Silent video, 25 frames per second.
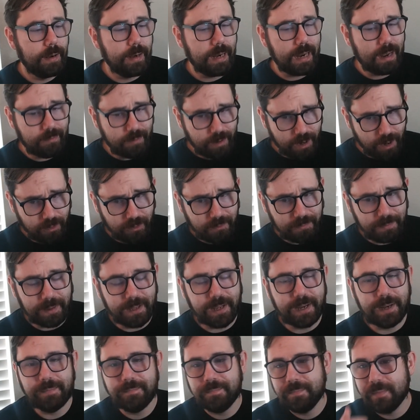Now,
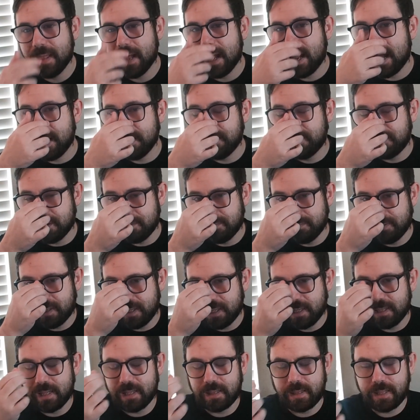notably, I don't
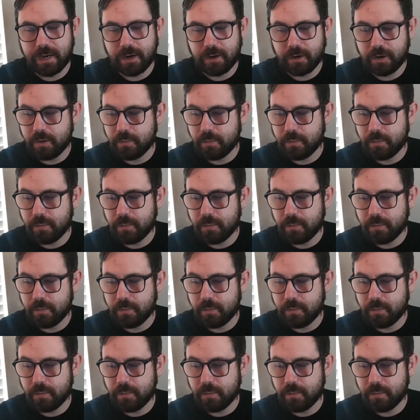think that they are